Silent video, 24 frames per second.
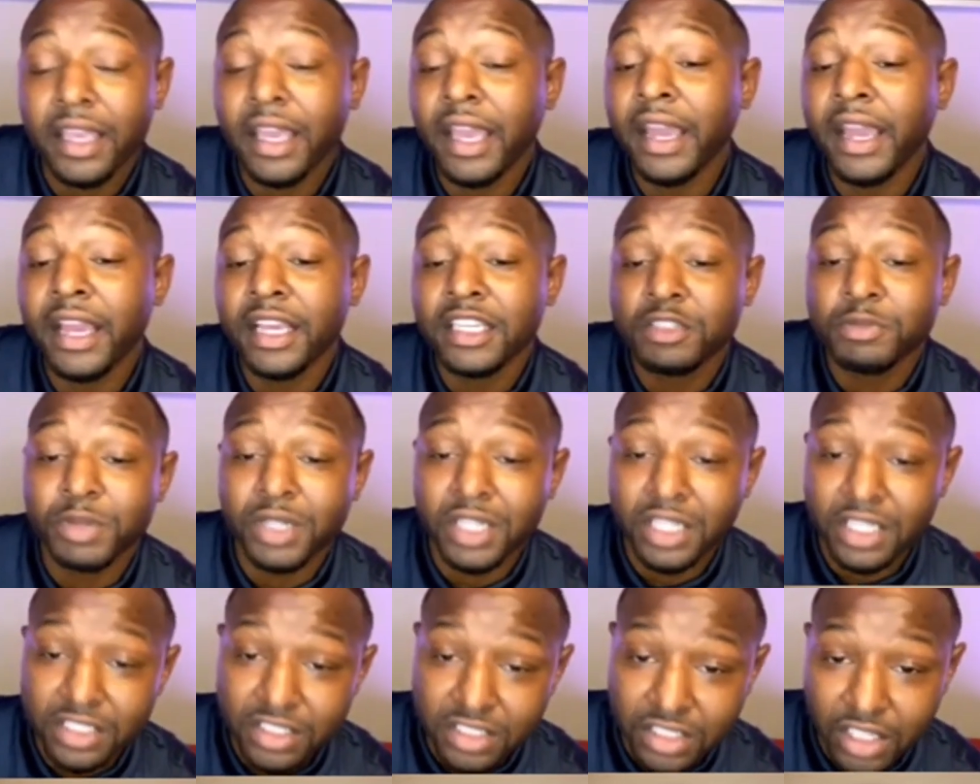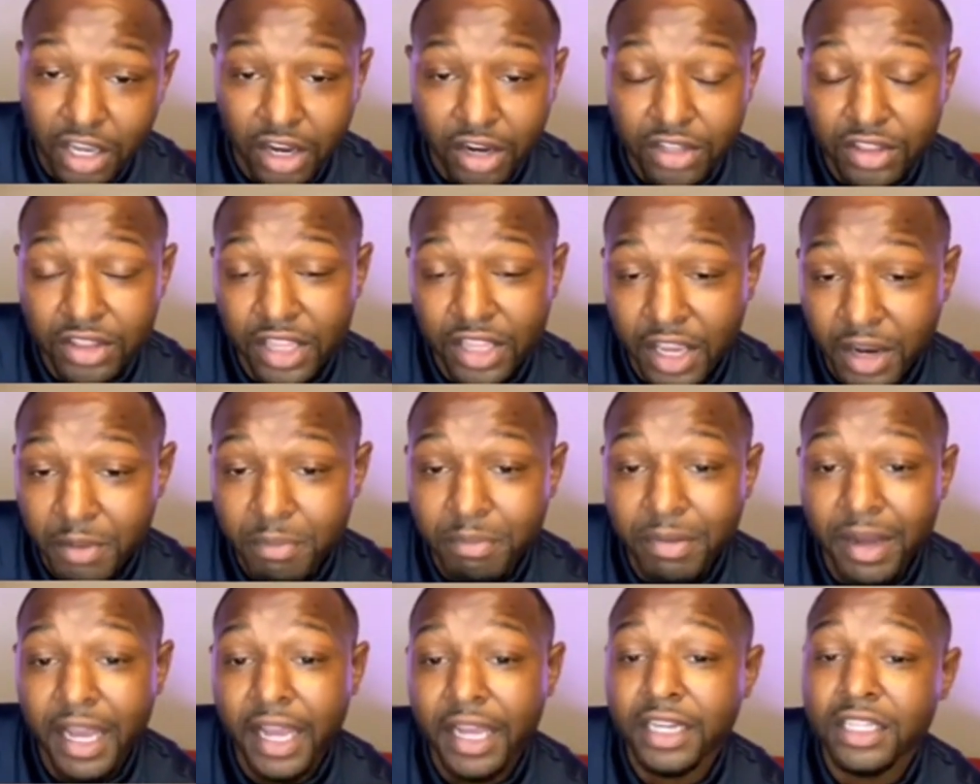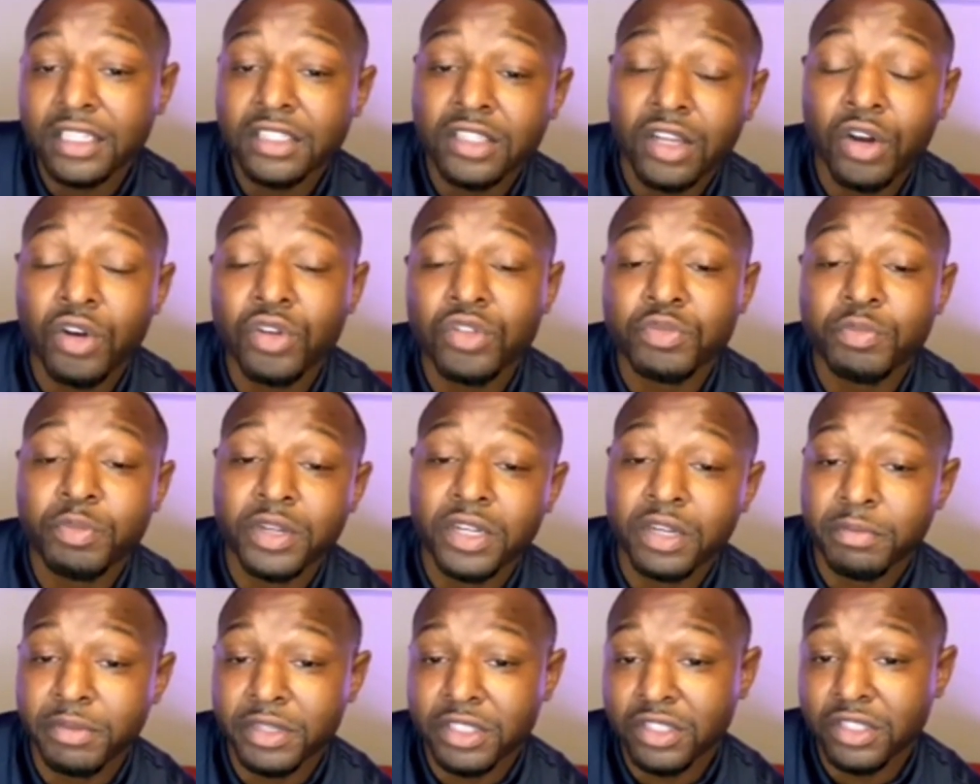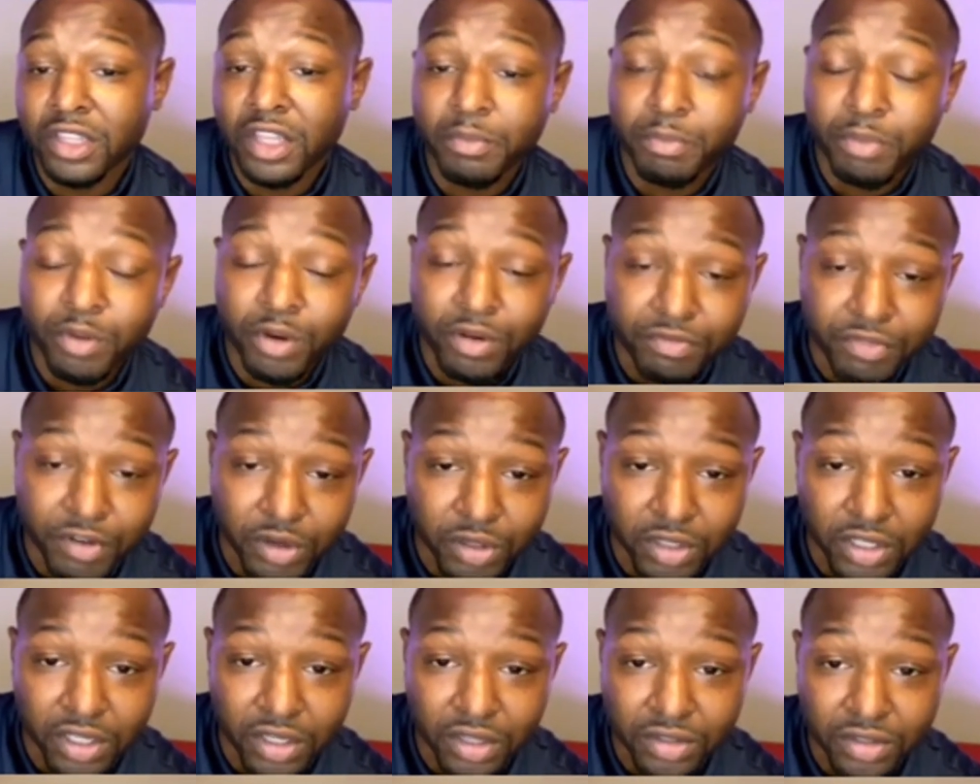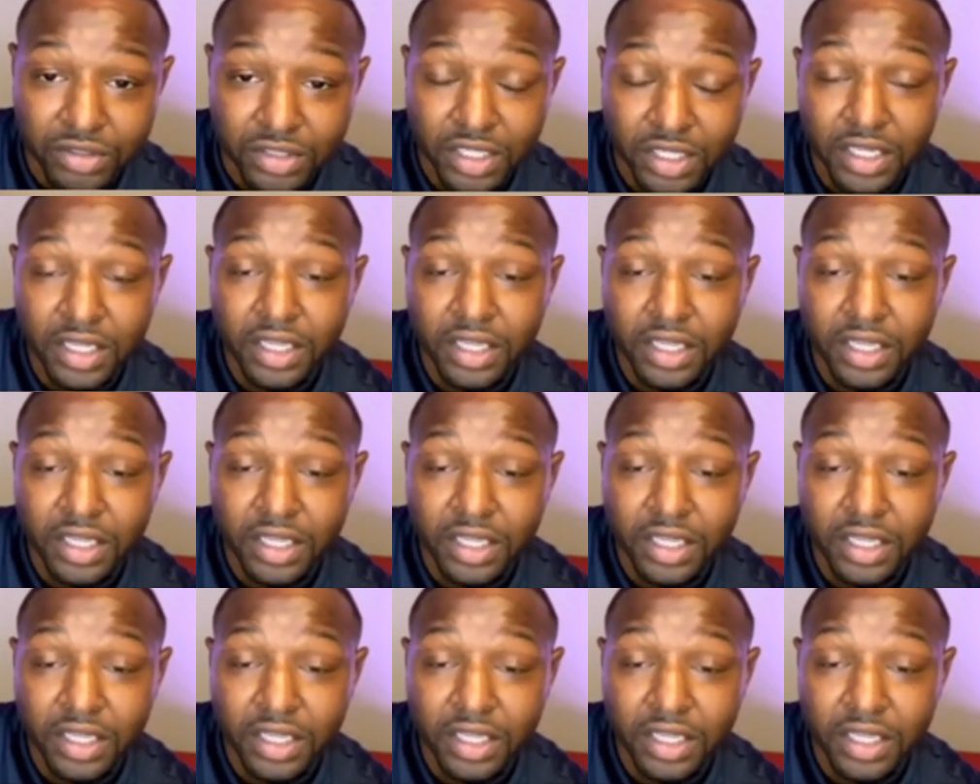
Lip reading: cash because they're buying these homes, putting them into their portfolios.